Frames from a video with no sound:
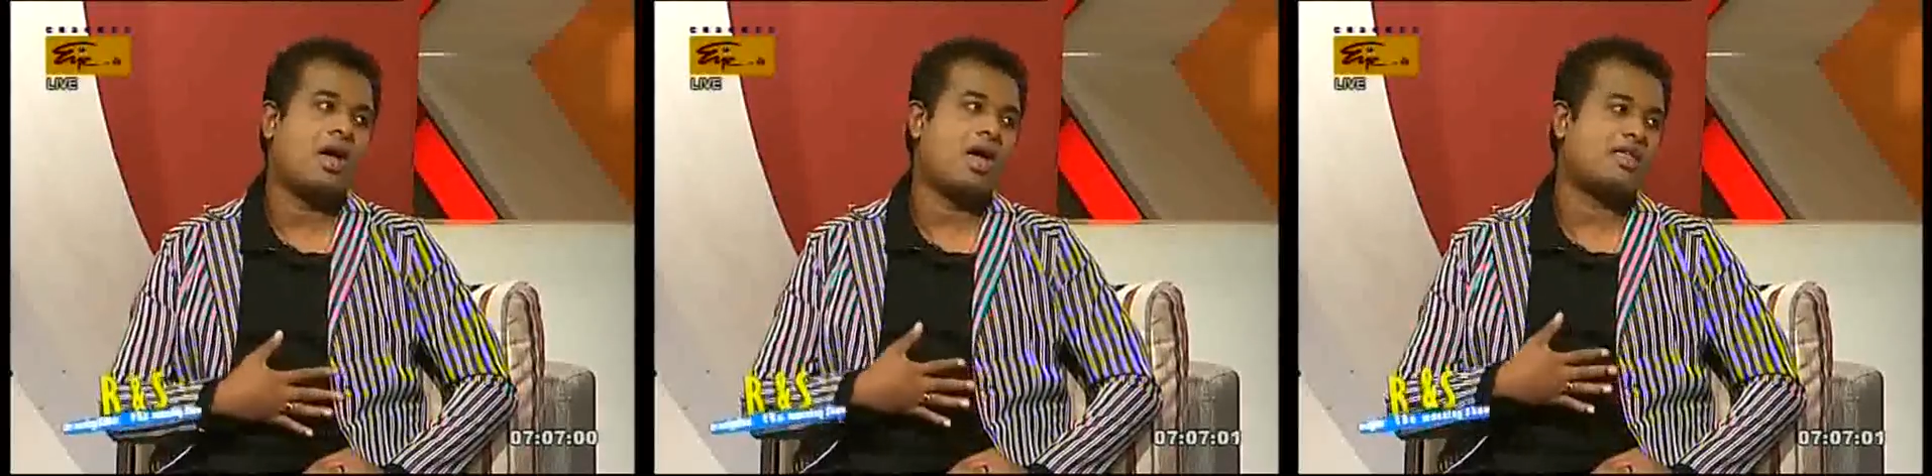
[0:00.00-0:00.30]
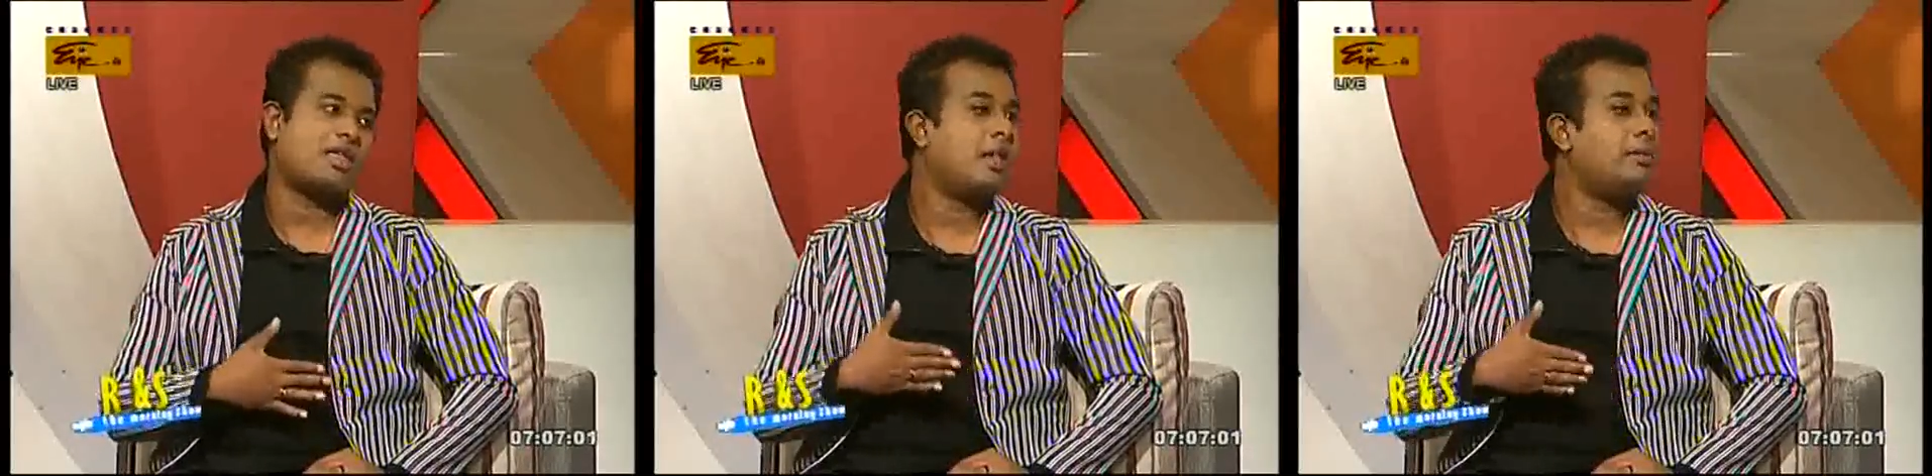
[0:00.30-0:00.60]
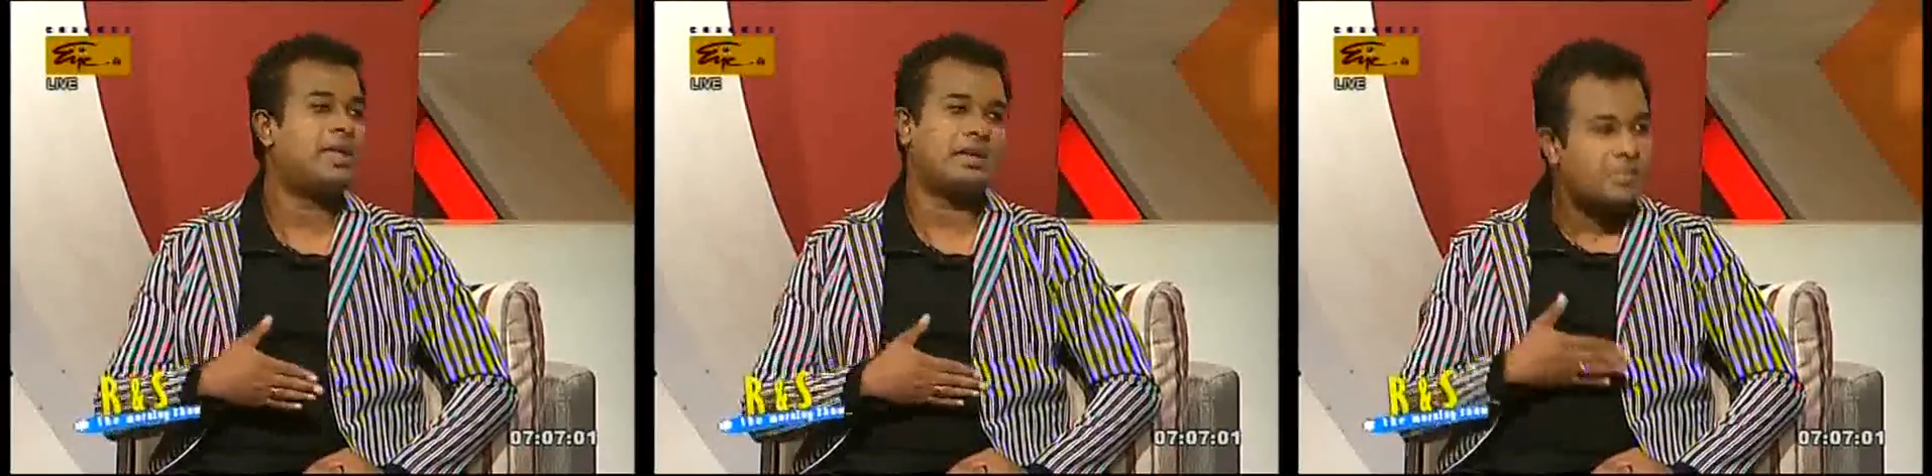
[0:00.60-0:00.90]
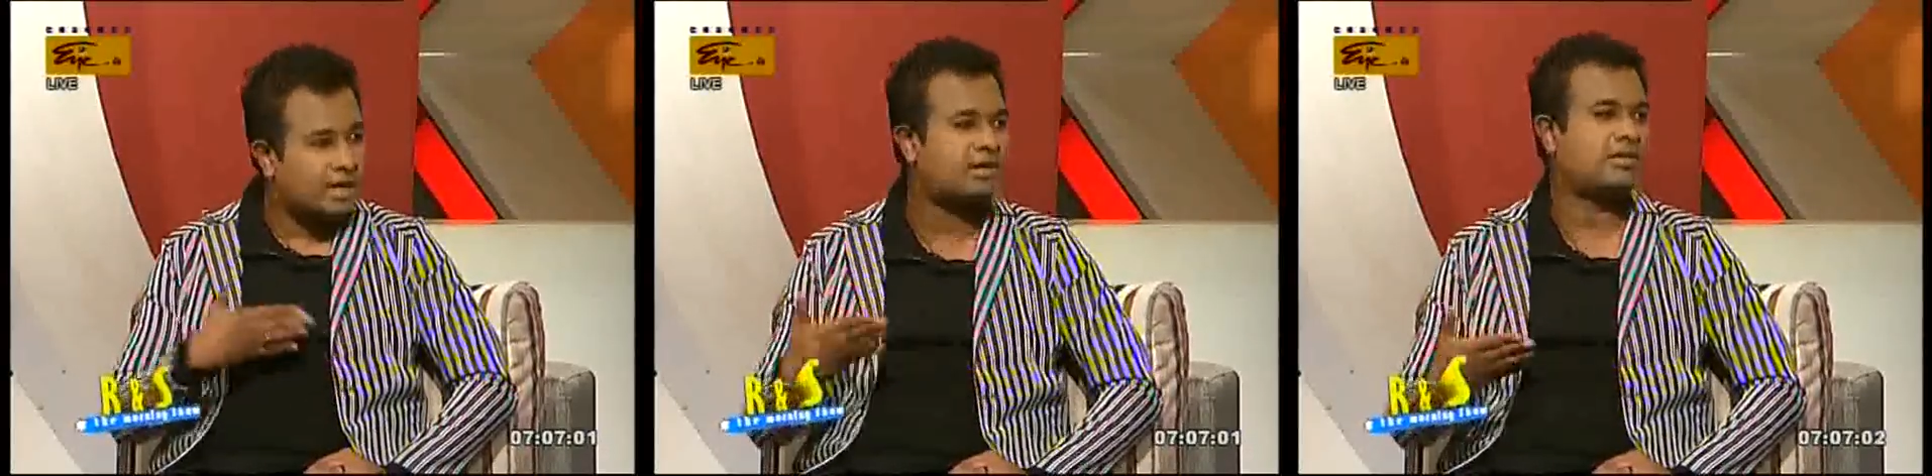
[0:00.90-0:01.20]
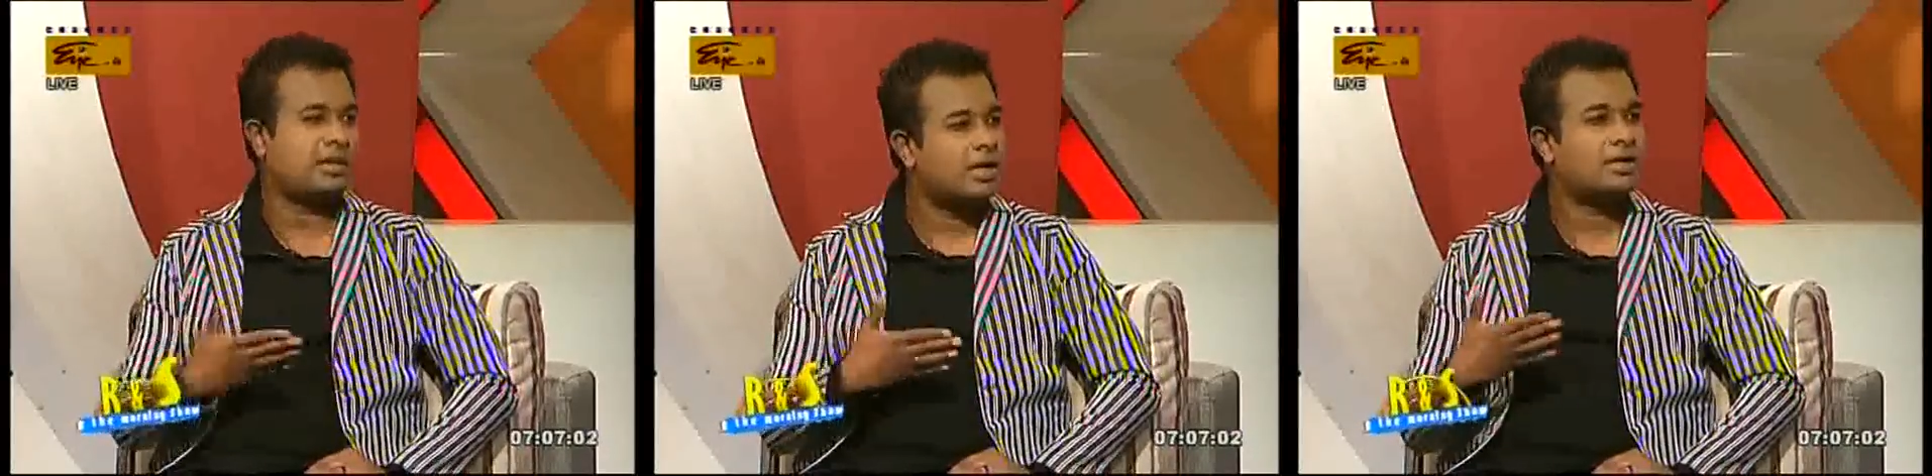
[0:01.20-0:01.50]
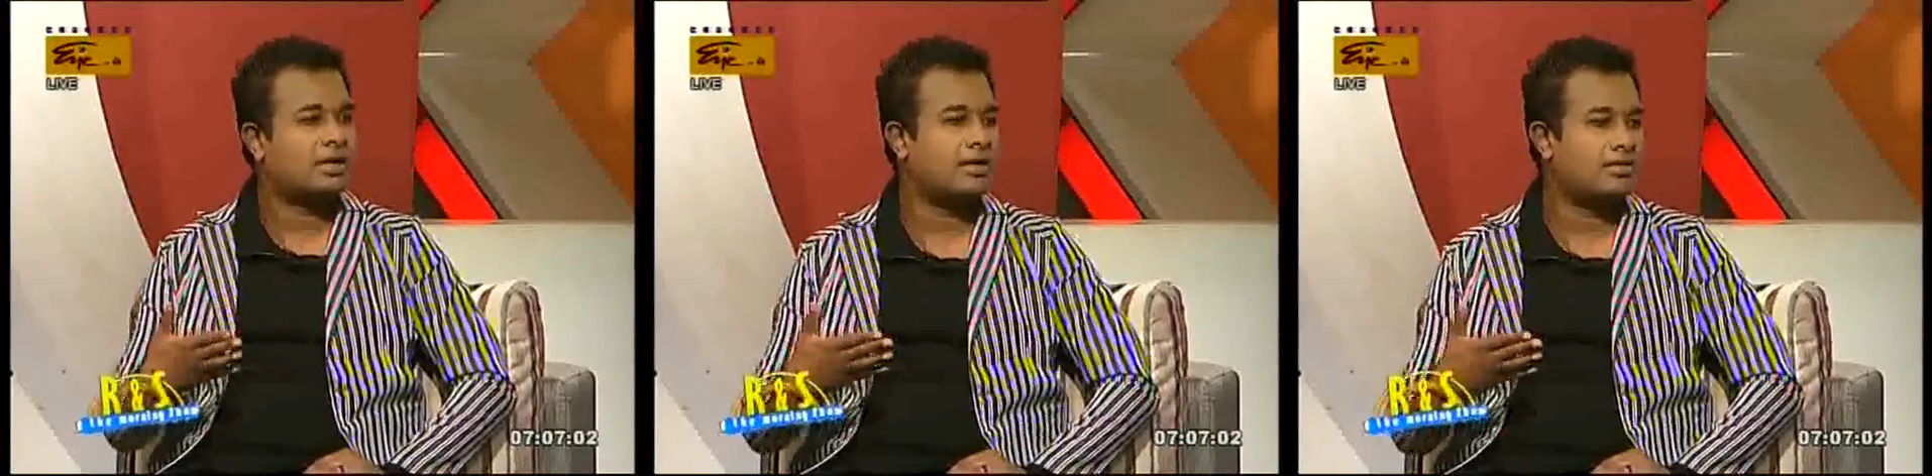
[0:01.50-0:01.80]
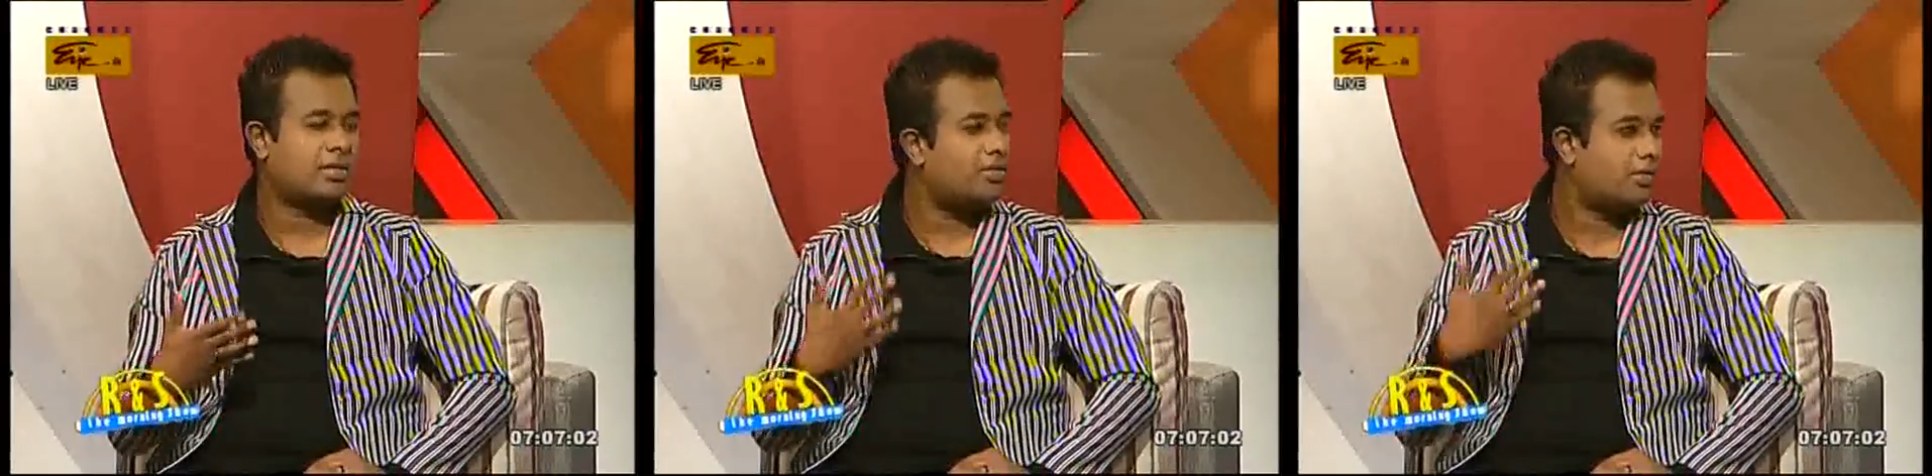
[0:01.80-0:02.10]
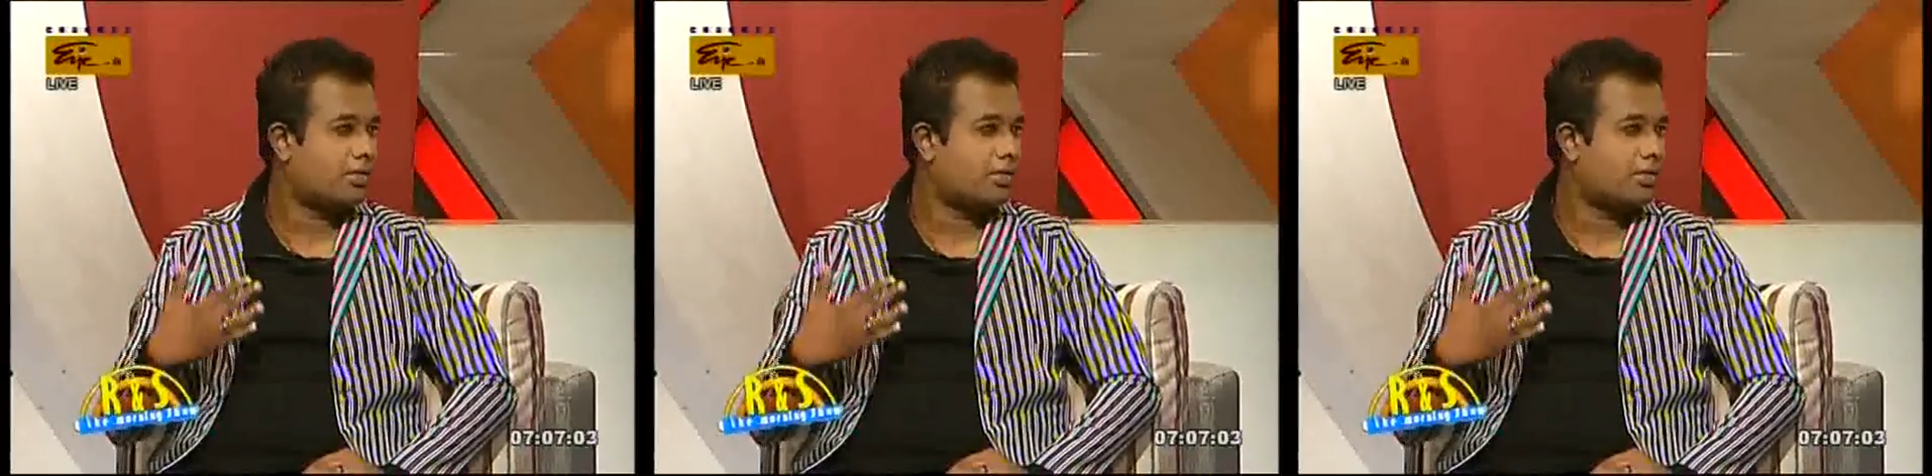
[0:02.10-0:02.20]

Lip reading: has helped me immensely in terms of